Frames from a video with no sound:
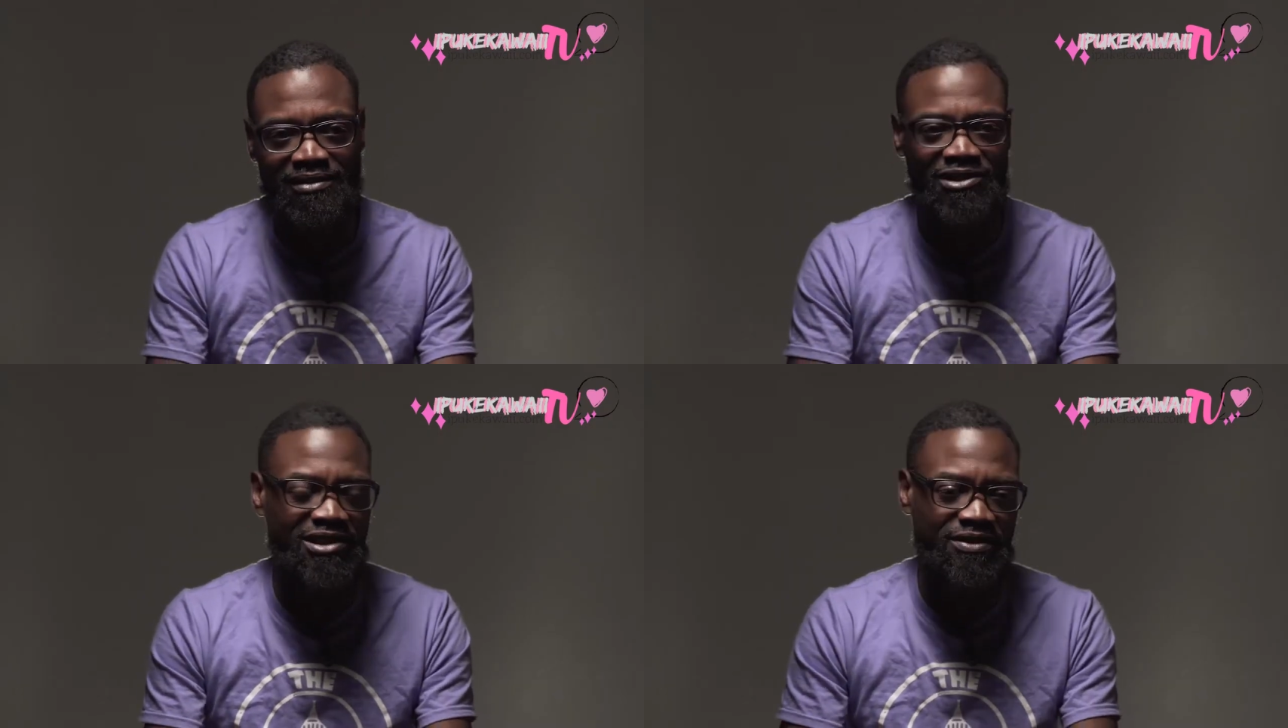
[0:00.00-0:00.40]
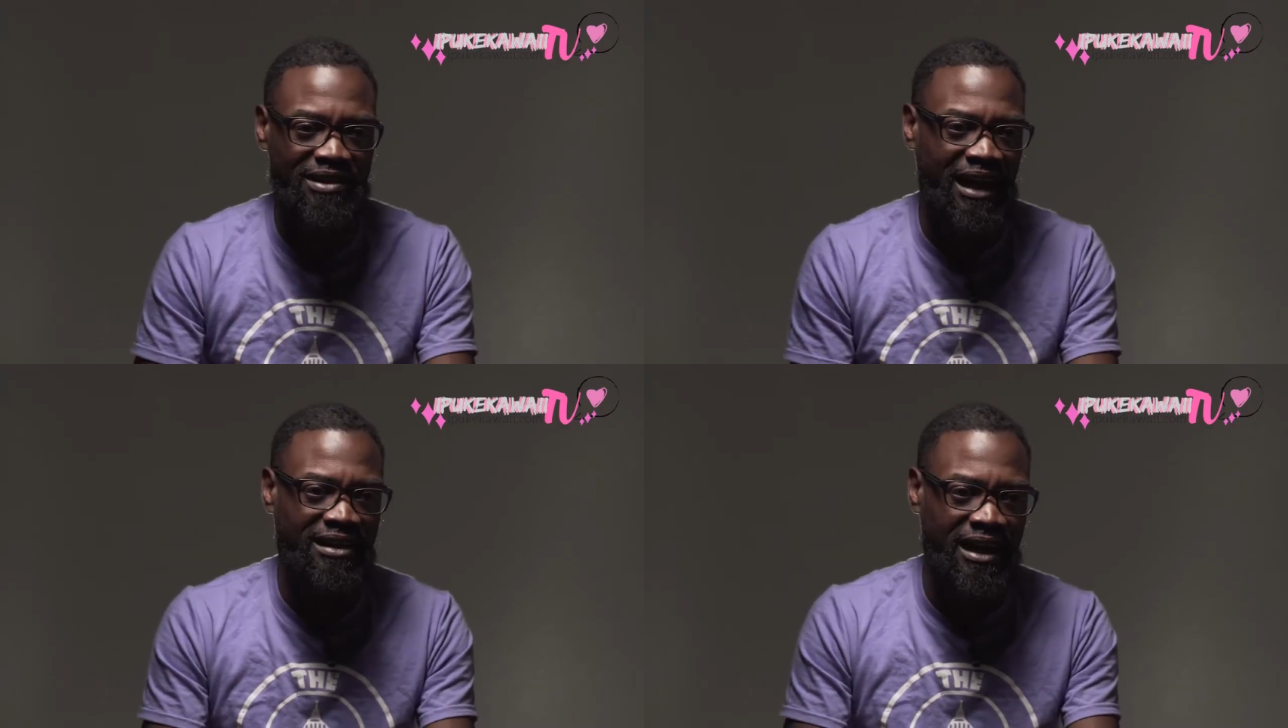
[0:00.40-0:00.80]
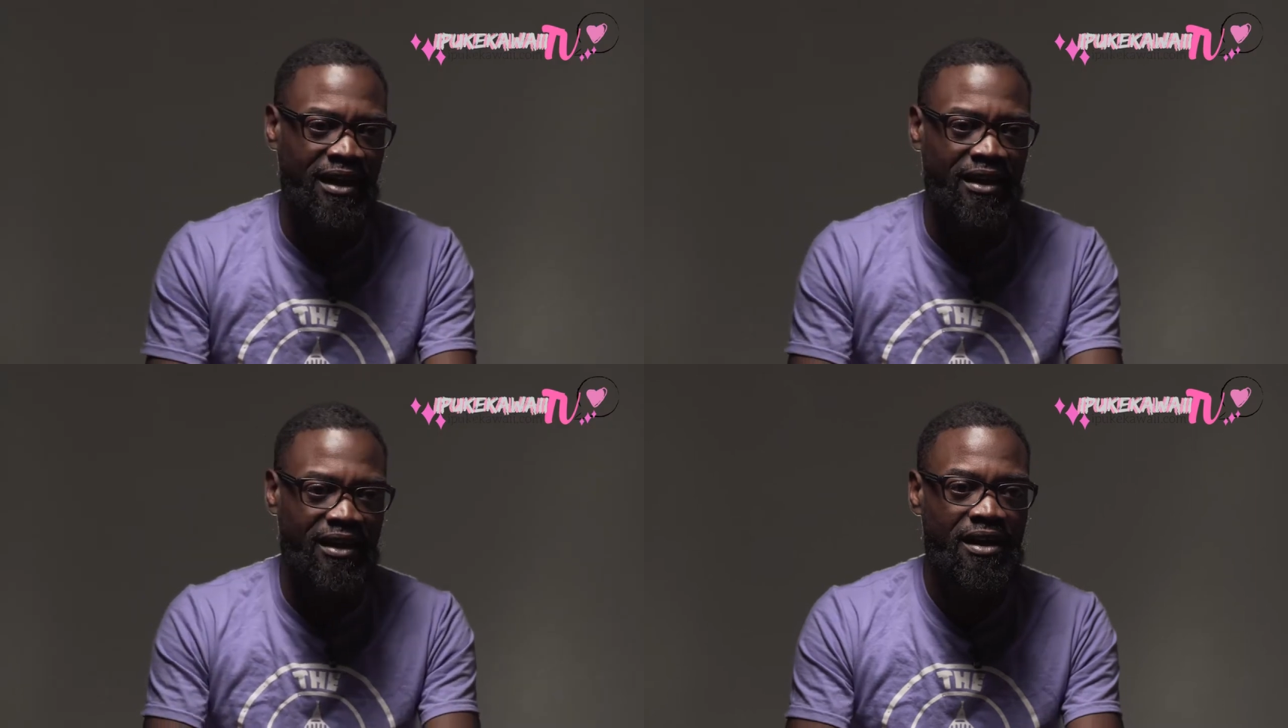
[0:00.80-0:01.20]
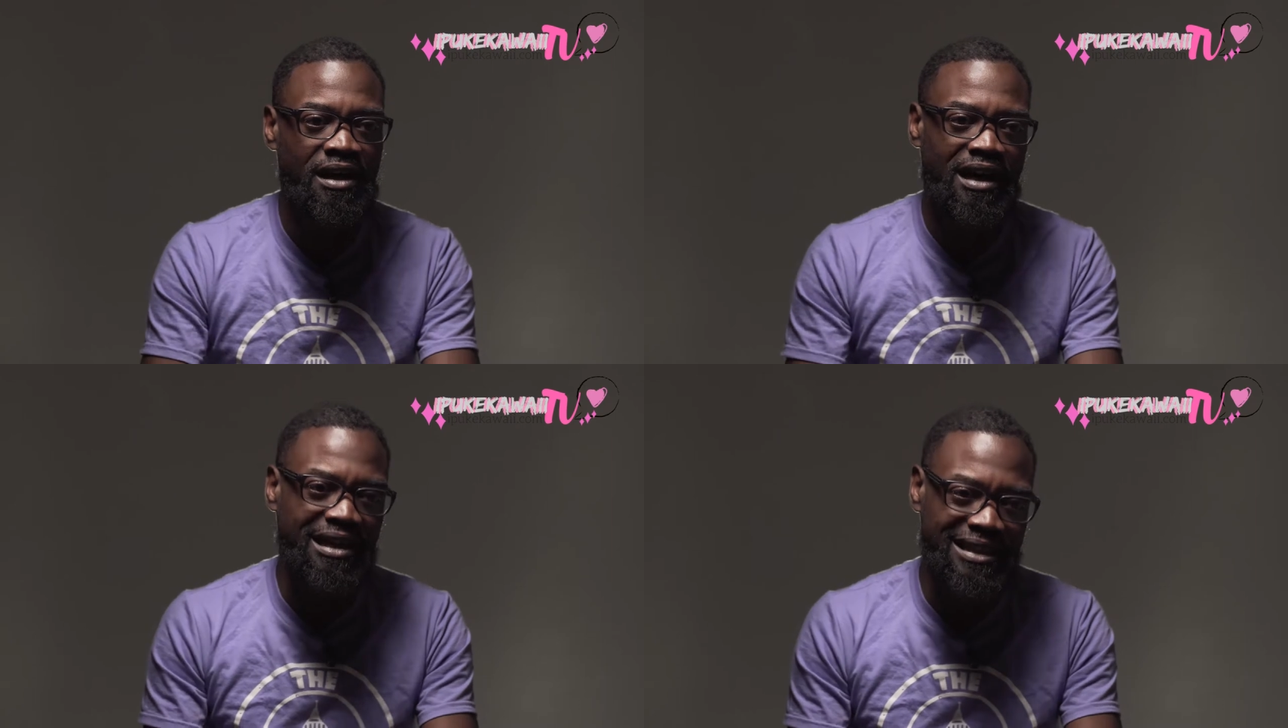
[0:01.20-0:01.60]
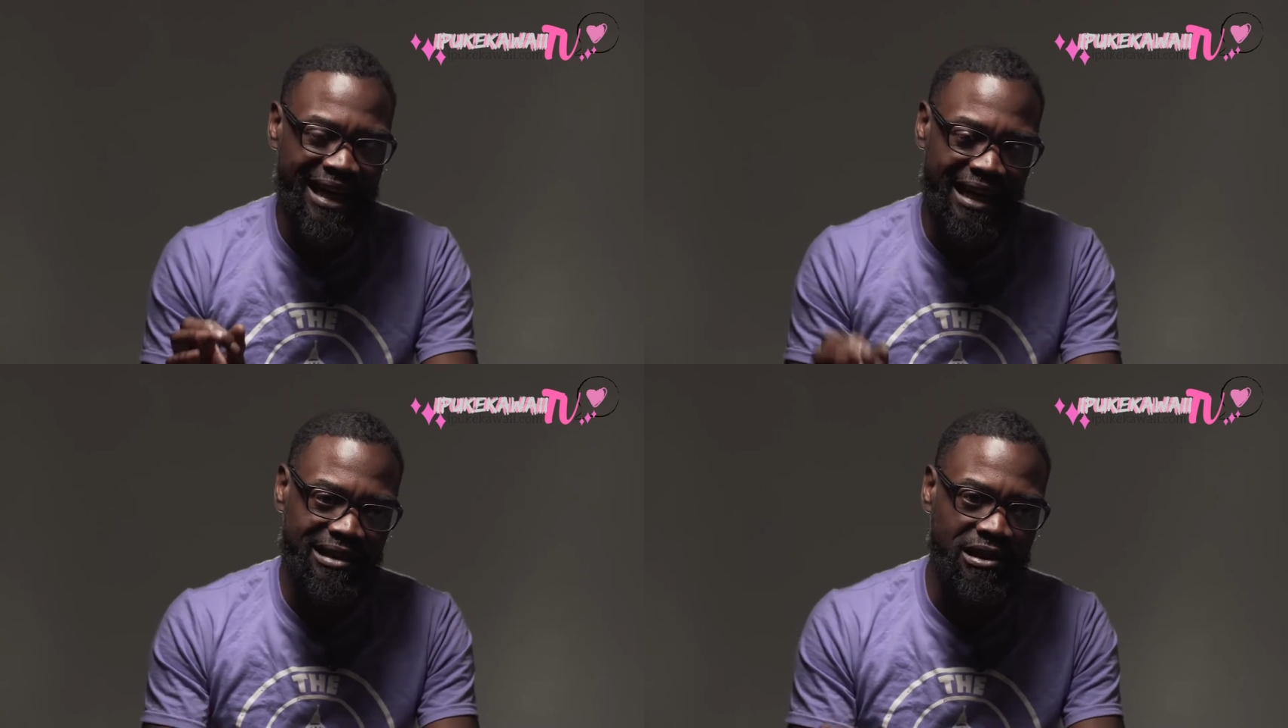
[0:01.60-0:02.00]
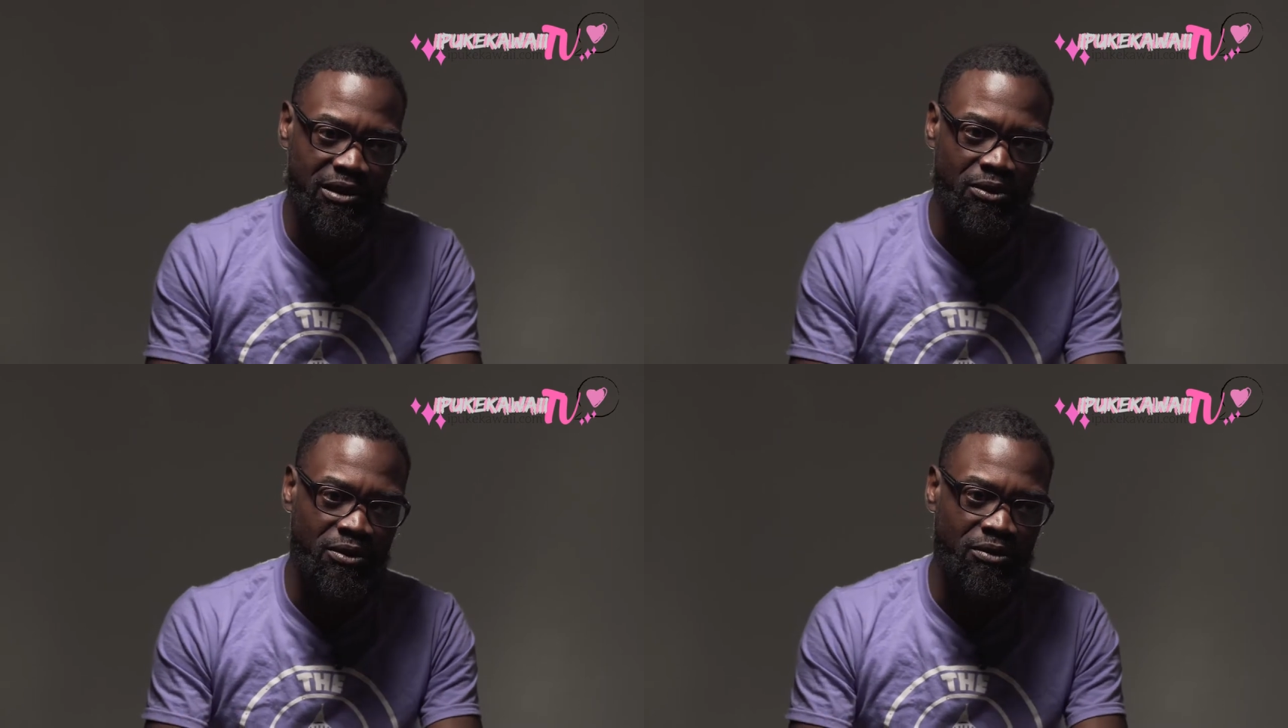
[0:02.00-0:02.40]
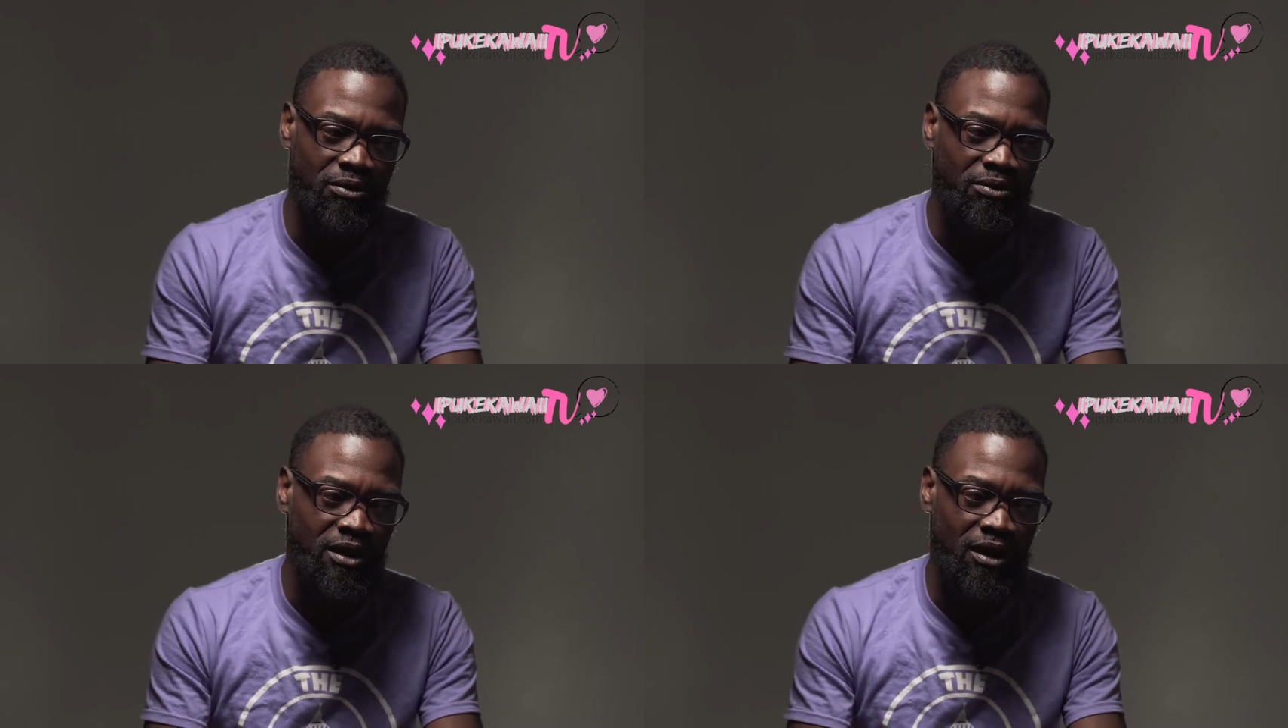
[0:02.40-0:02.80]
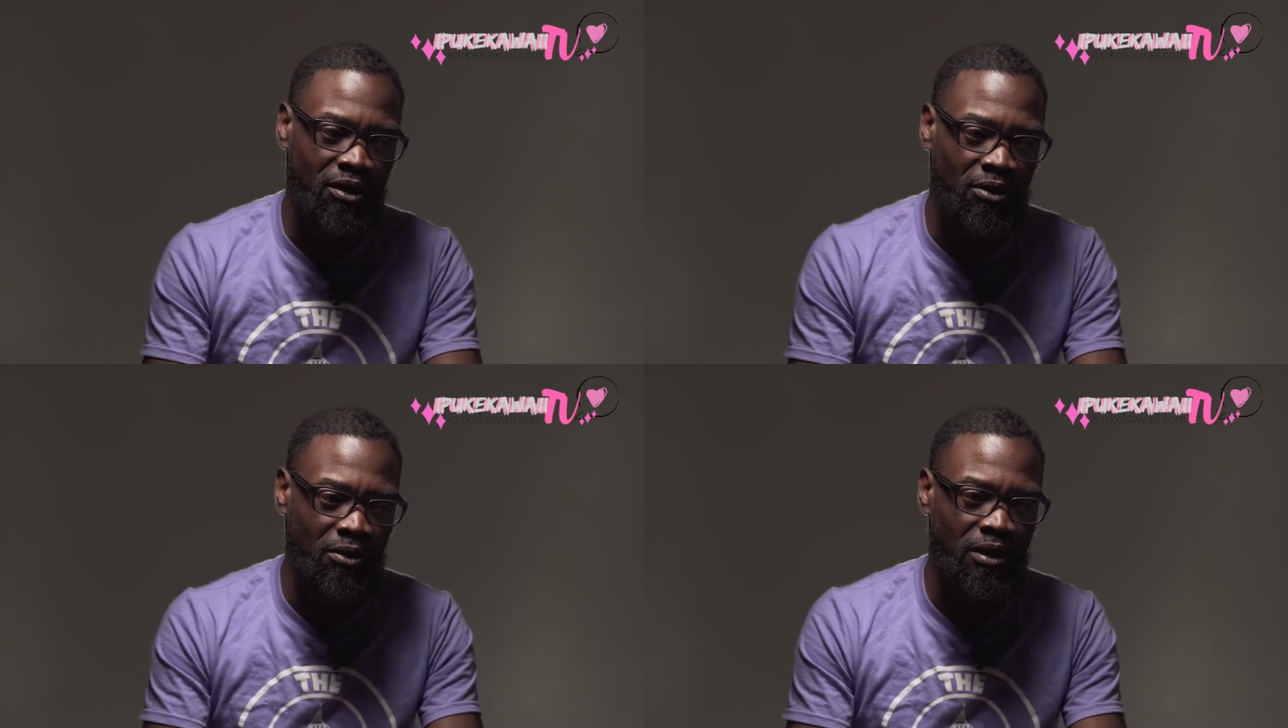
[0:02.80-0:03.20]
You just had the ink. A tattoo, though,